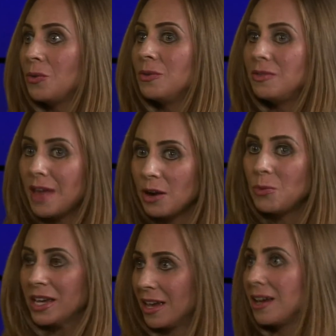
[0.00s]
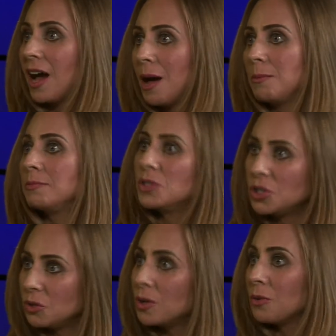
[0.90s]
then we can come
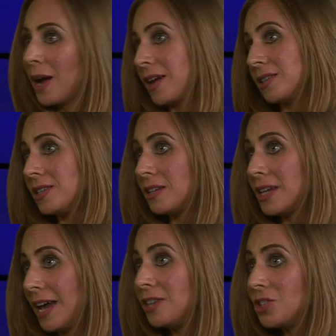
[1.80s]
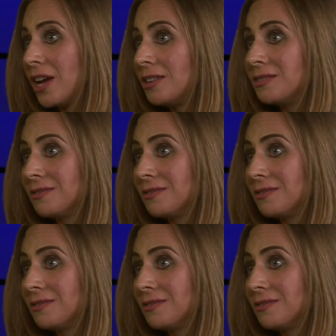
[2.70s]
to a reconciliation.